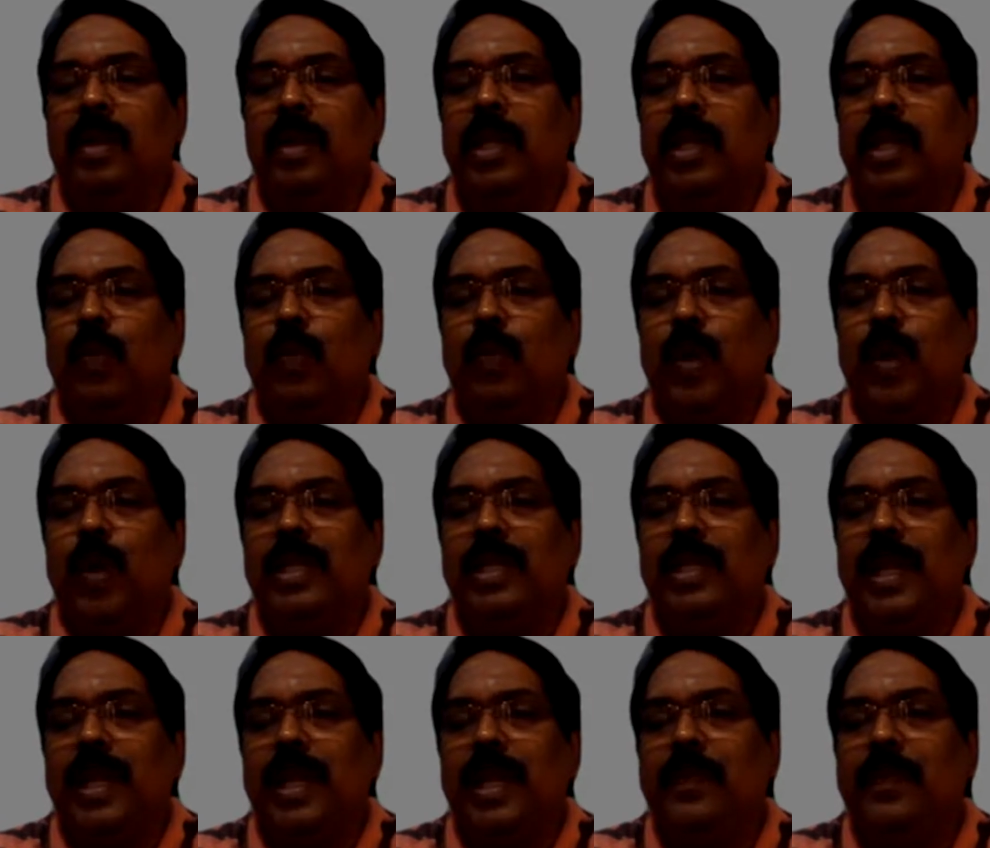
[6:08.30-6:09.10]
this is on
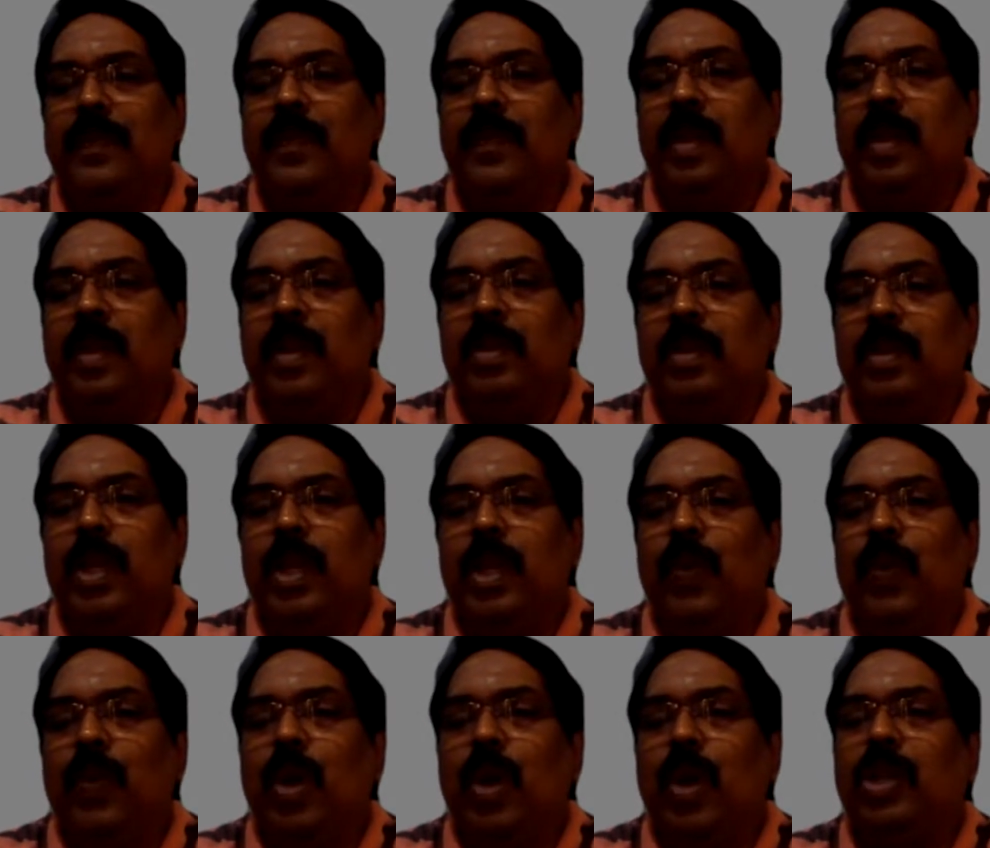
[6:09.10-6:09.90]
one side.
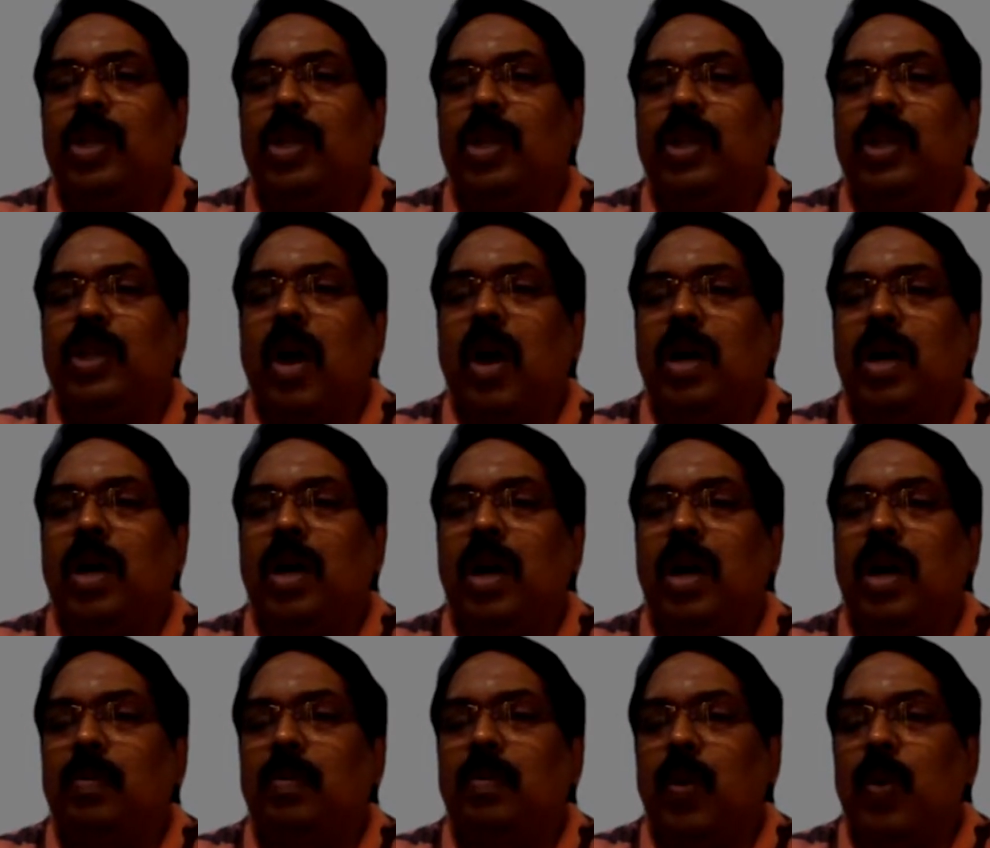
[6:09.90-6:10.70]
So you want to
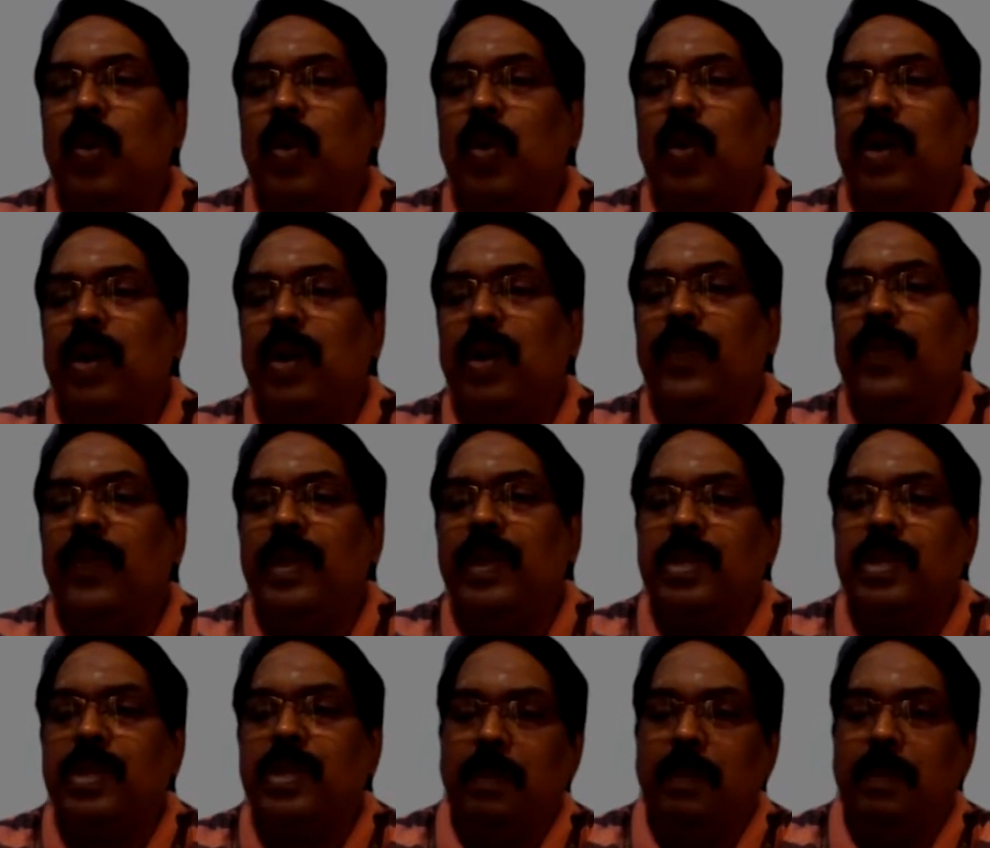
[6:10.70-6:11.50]
talk on more
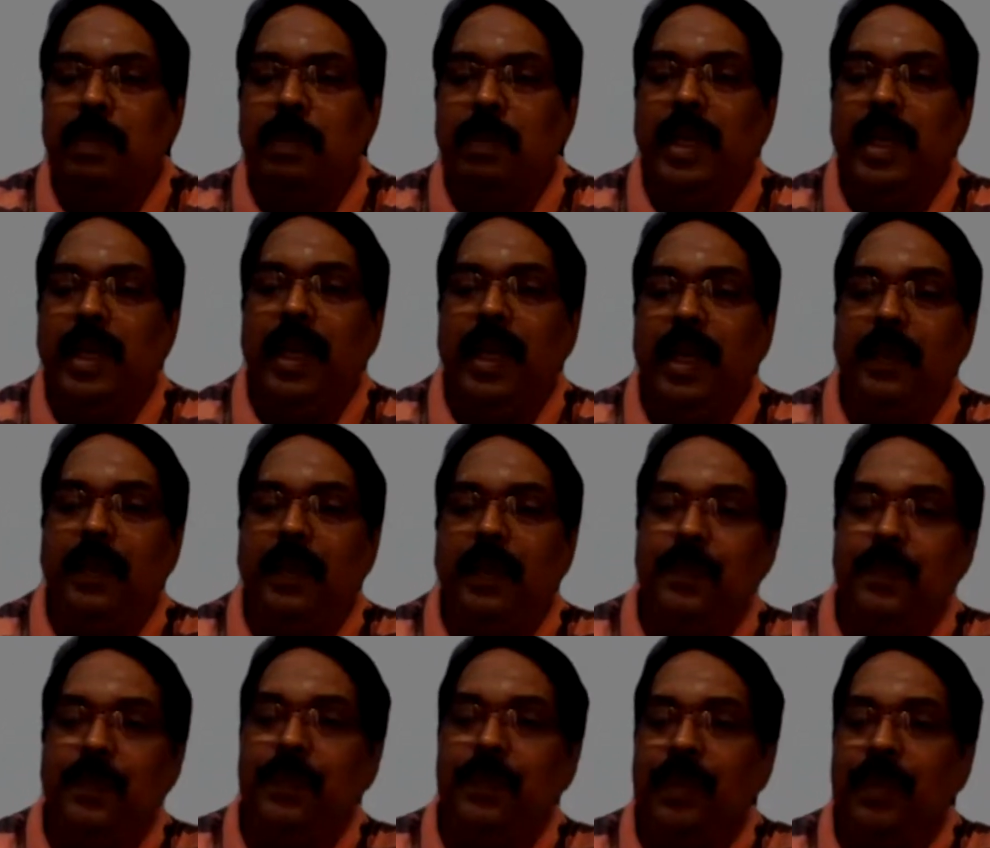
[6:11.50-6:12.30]
of its
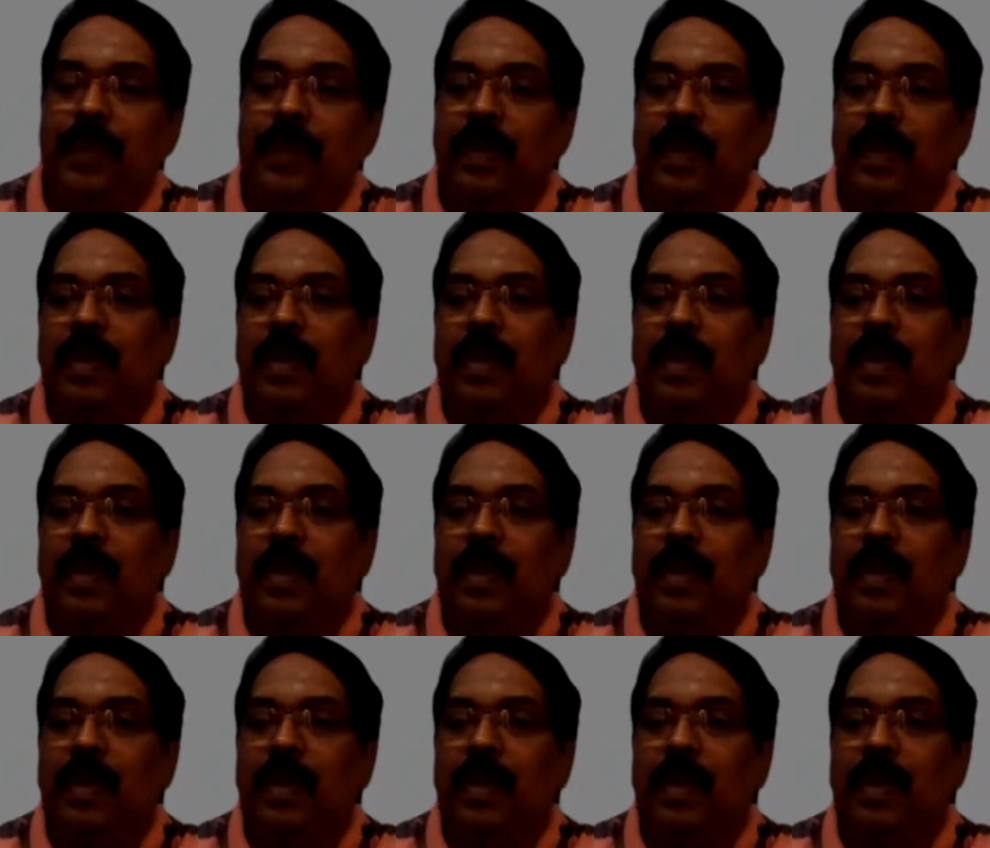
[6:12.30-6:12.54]
stability,